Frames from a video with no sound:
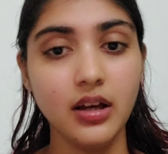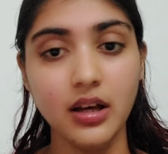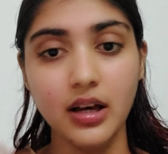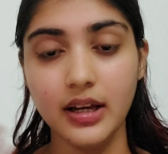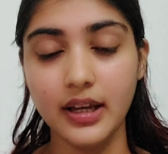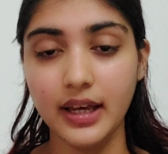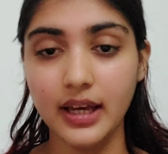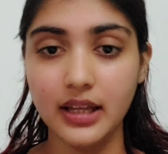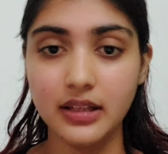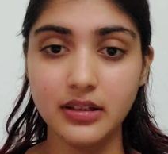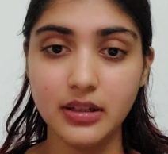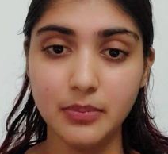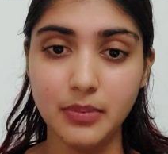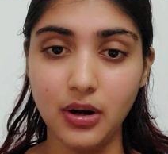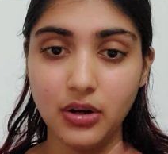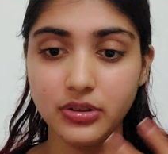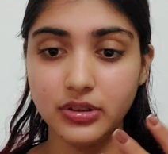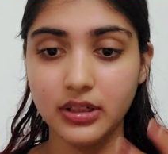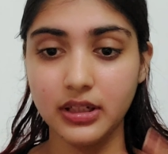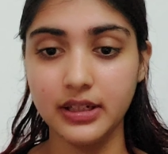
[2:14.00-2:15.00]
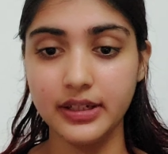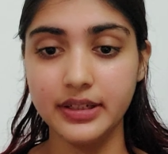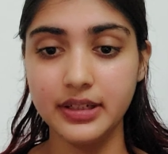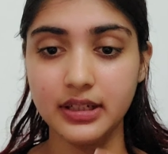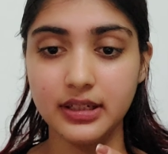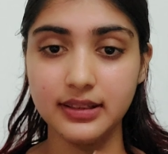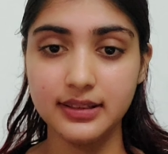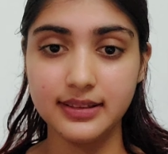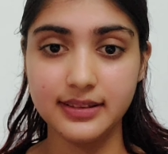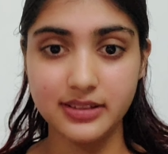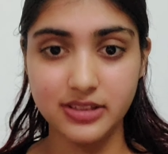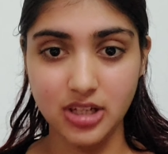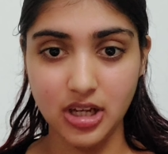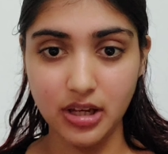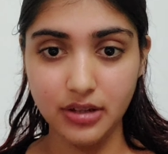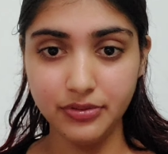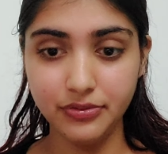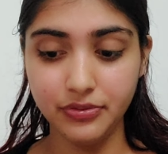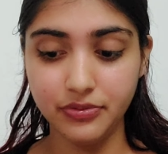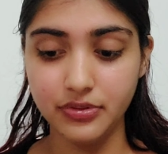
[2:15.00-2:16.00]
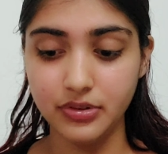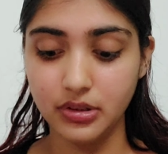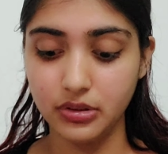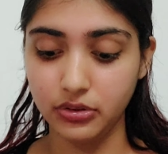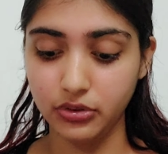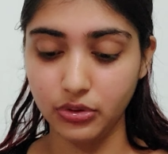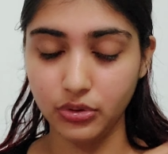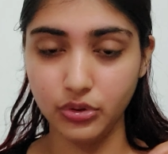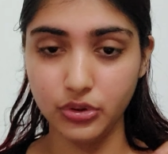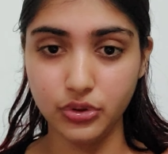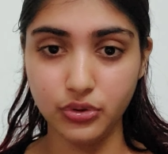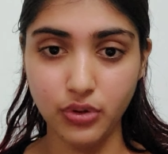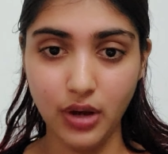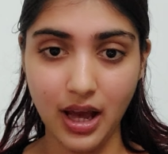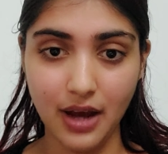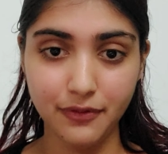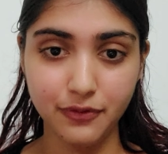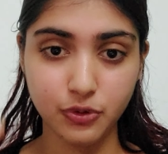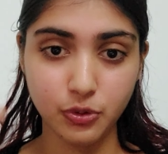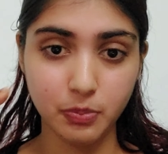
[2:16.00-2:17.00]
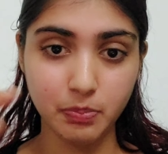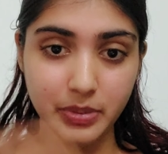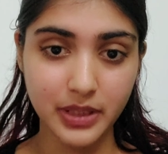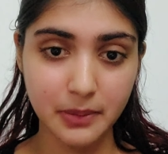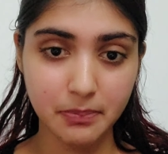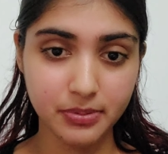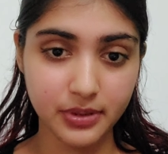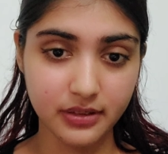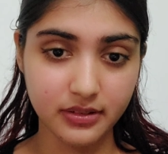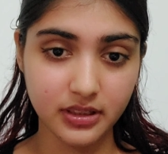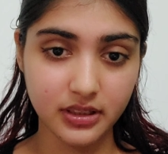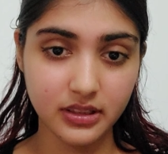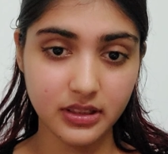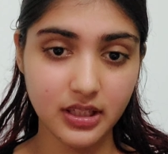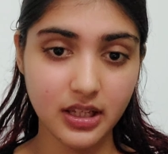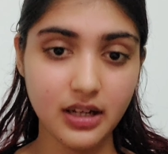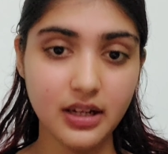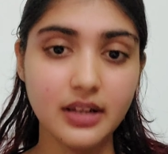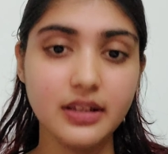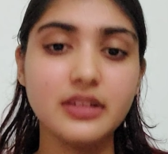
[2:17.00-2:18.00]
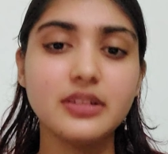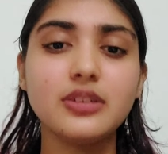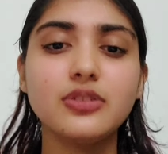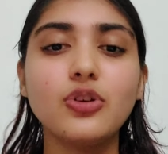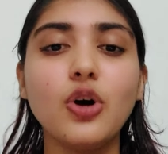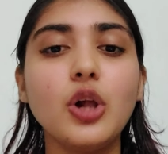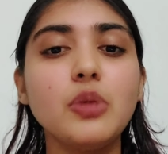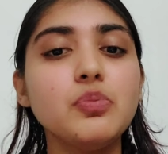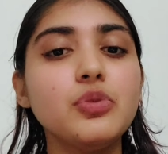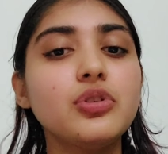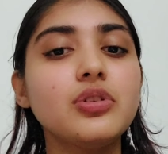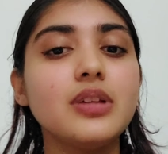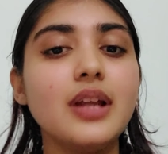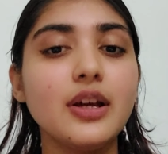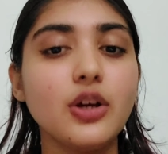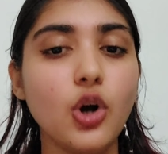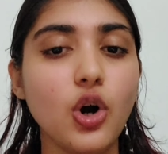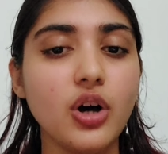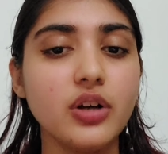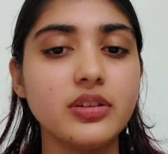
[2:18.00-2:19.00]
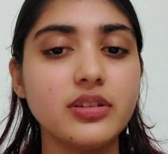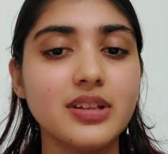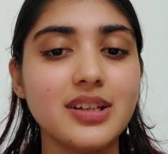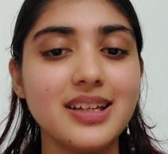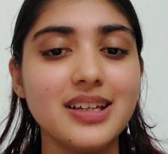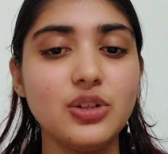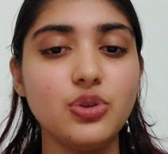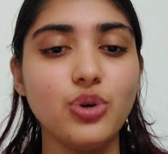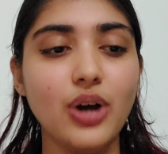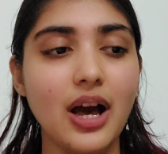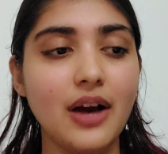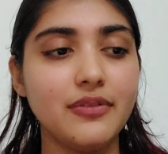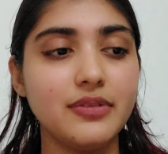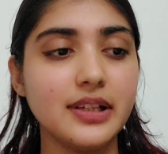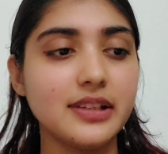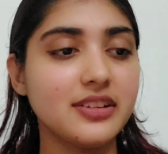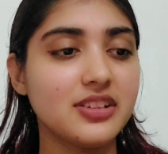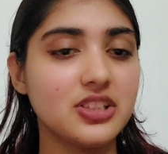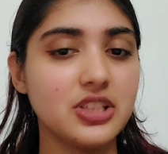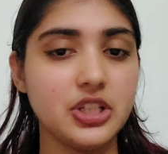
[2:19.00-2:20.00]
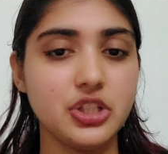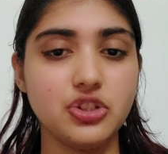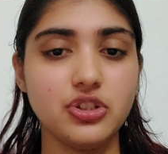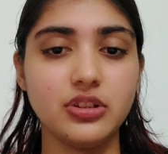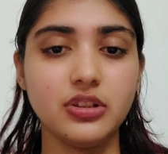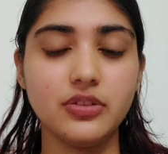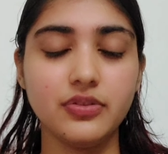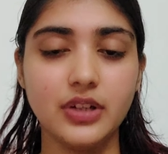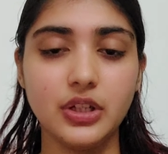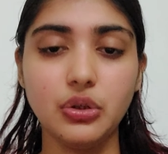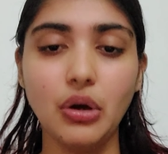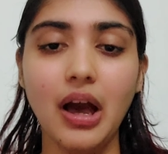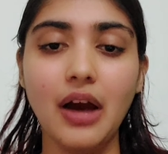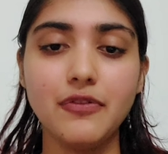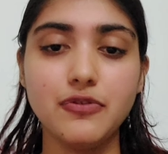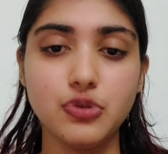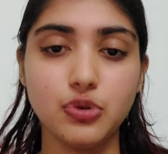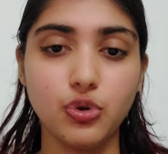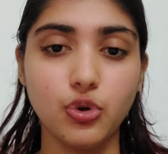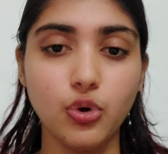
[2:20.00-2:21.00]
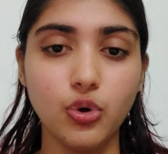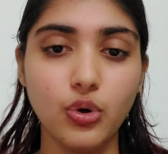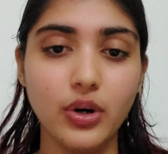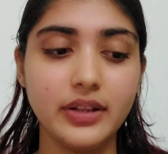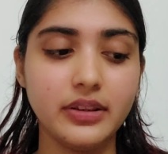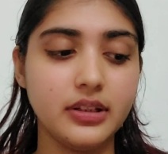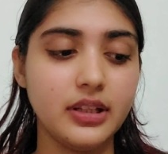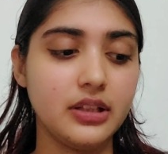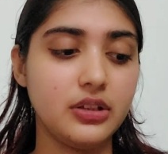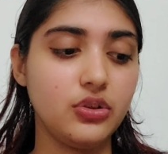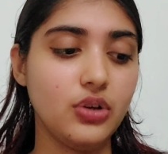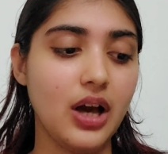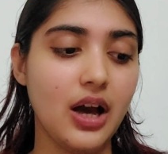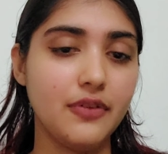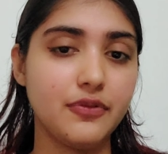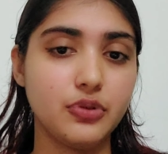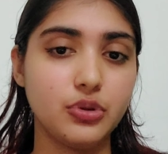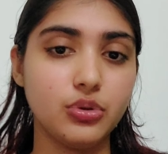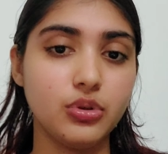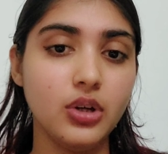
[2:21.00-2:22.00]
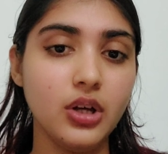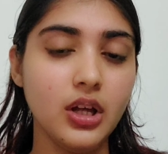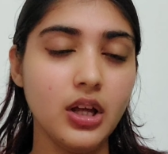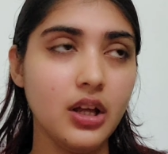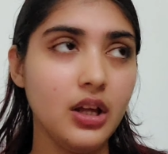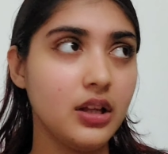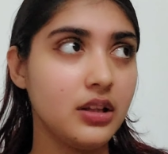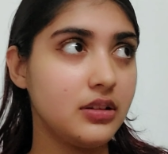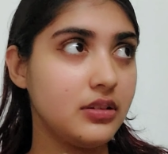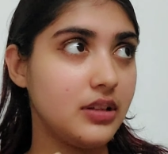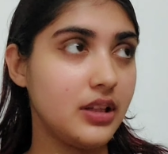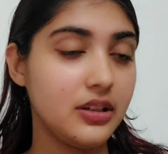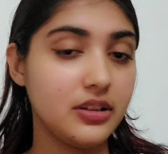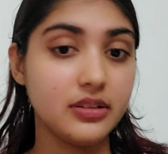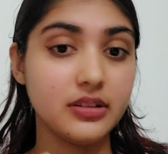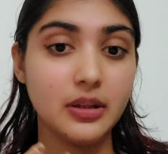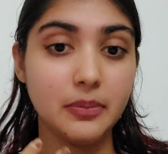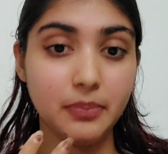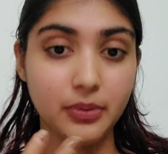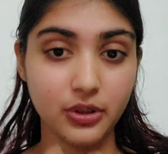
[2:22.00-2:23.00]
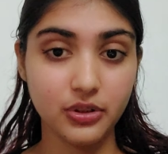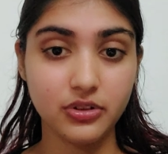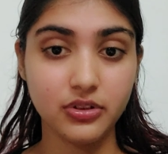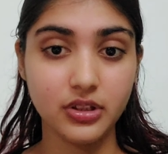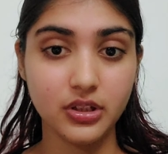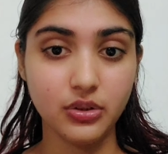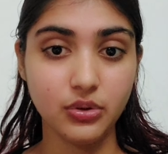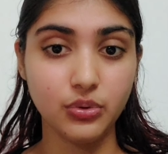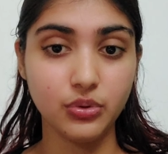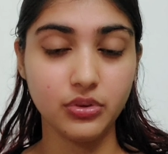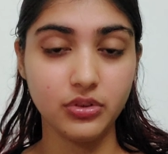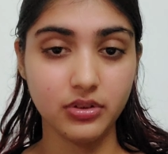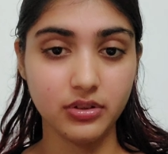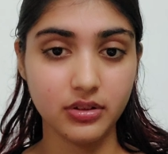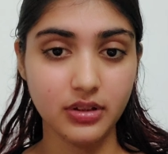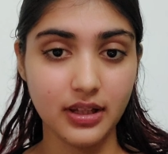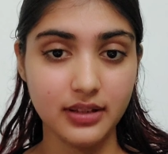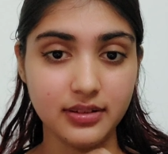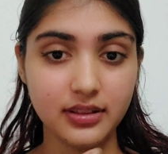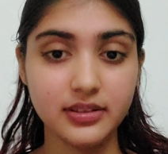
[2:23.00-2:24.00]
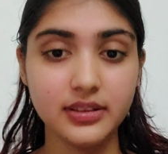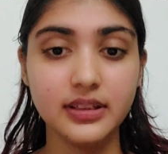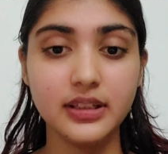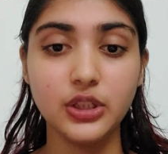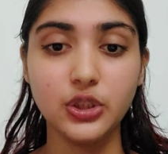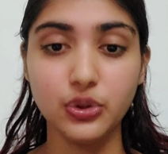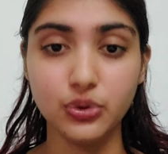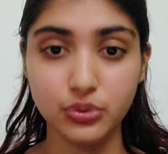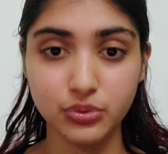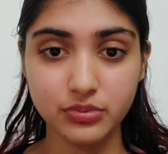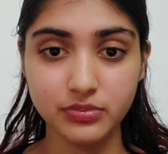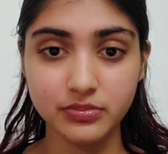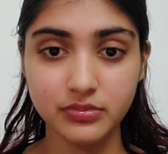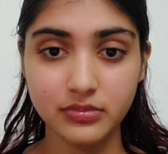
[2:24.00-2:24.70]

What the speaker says: again about the clinical stuff, so you have to be present there. And it is almost like OSCE. You have like stations where you have to go, and then there is a person who's assessing you,